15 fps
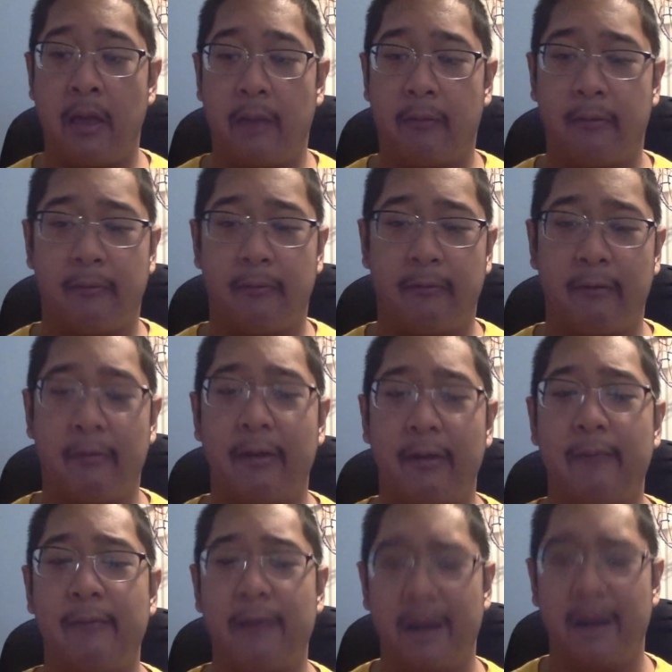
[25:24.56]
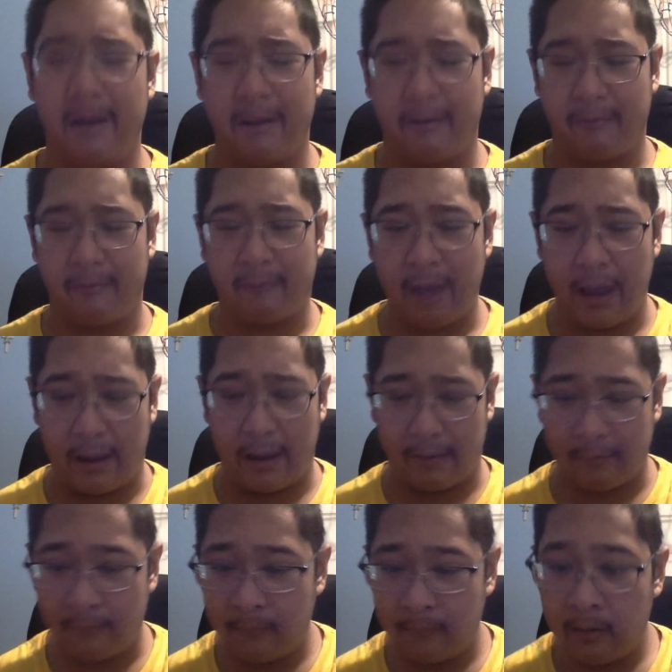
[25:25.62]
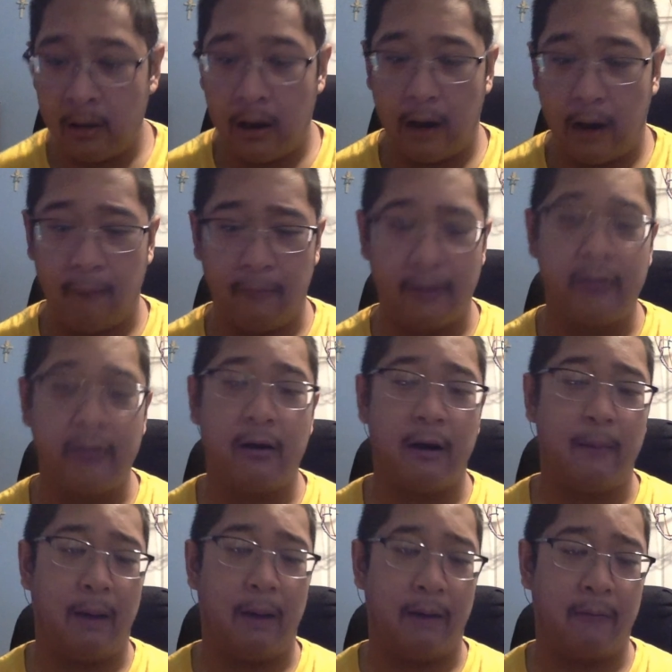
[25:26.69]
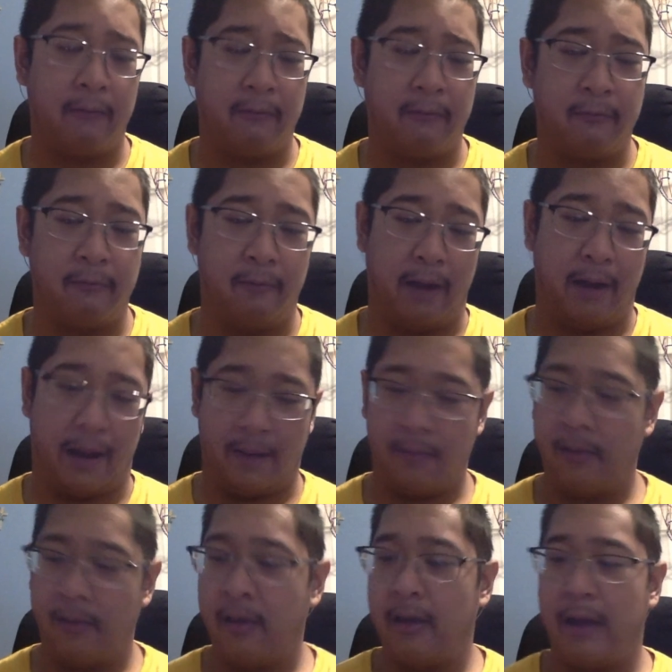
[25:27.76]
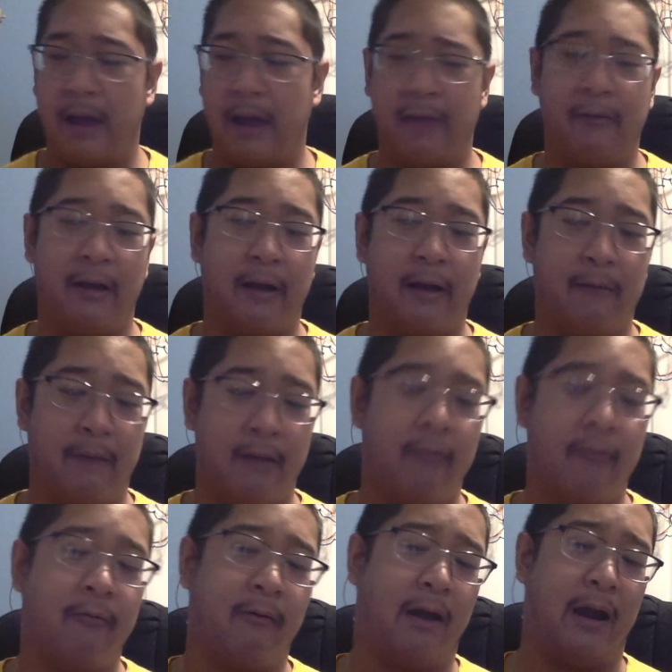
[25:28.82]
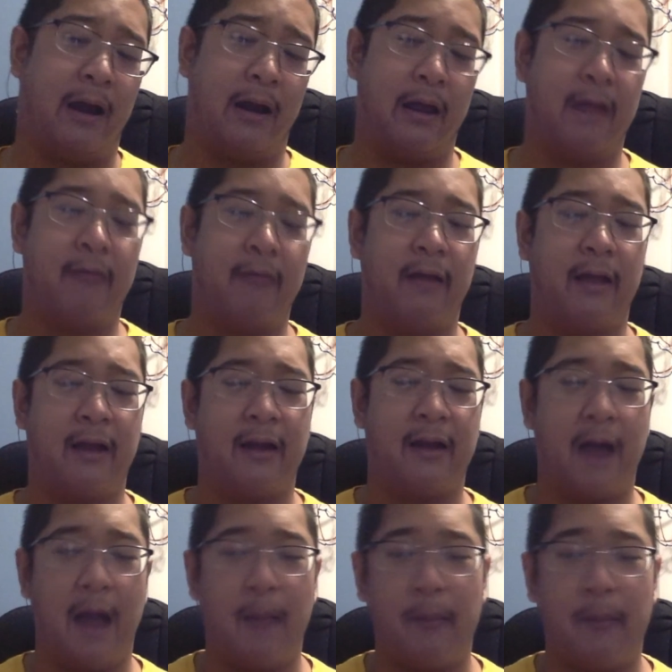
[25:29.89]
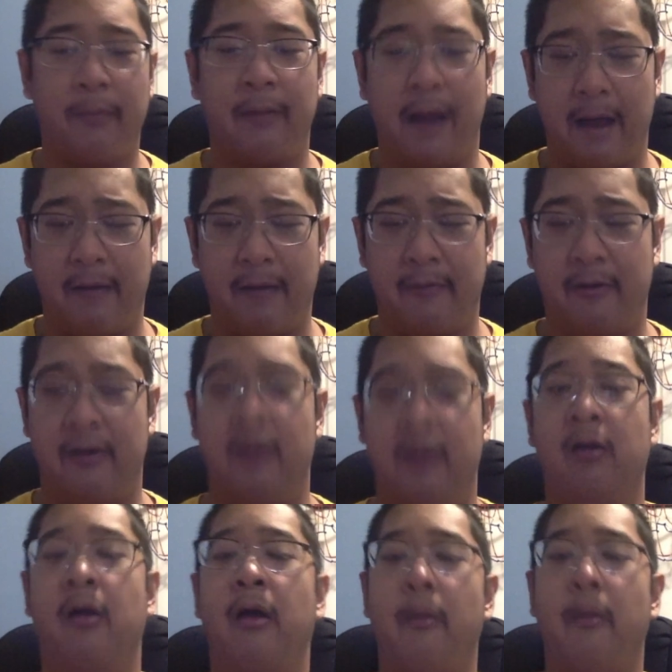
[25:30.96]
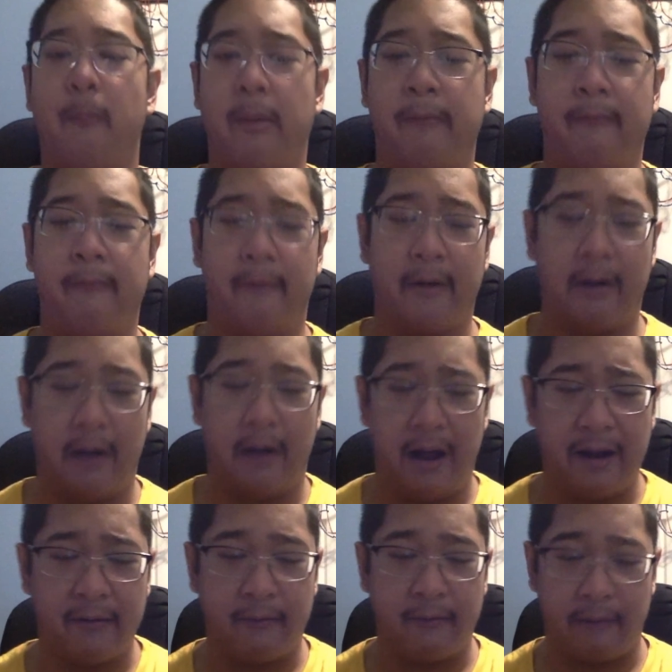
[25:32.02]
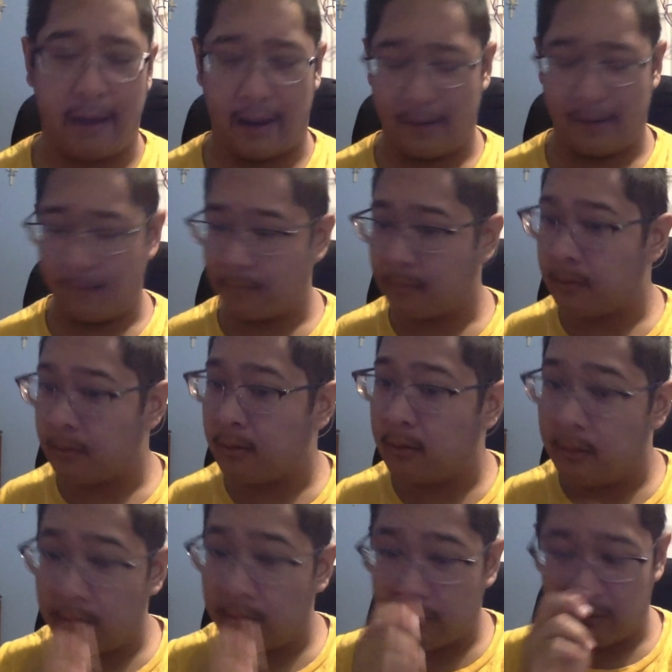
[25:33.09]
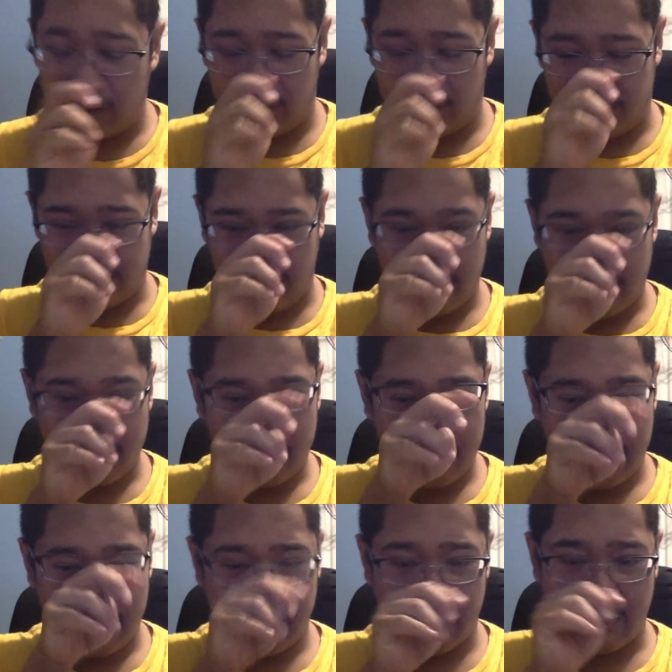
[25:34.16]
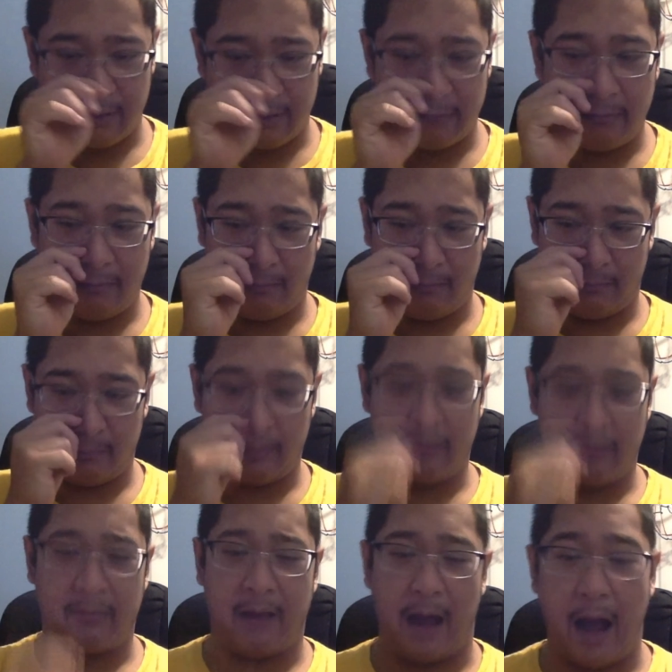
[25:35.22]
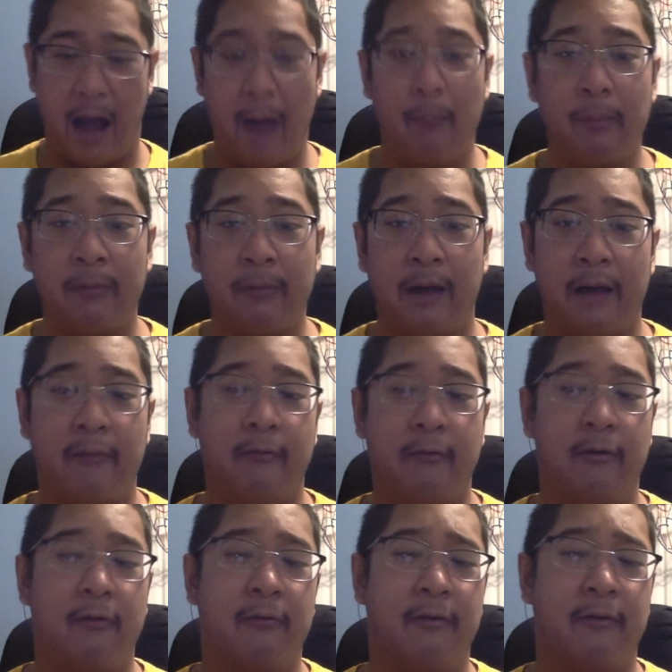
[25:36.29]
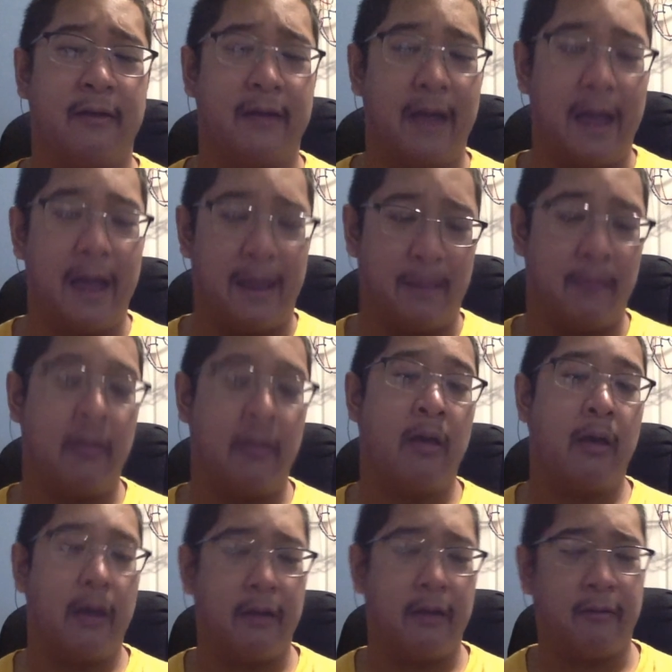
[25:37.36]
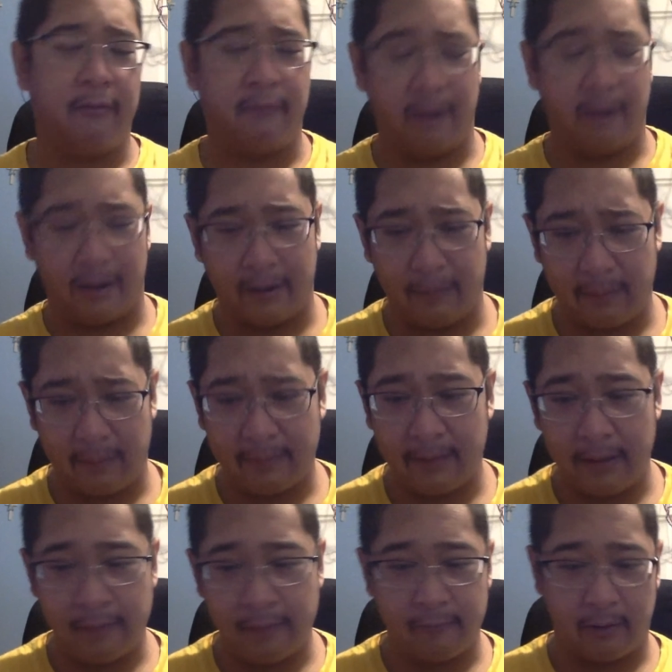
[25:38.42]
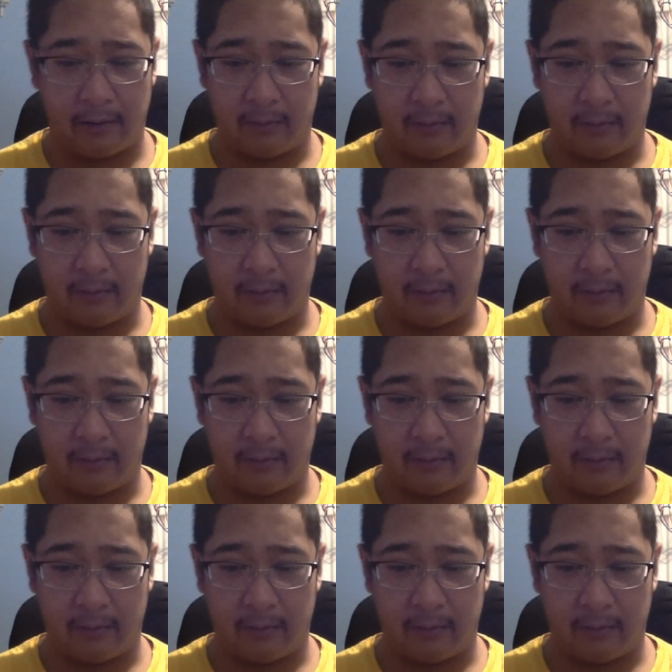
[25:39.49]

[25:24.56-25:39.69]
to just give you a little taste of what you're about to enjoy. It's like a restaurant, it's like an appetizer before your entree. So that's what I want to do. The appetizer to the game is the documentation.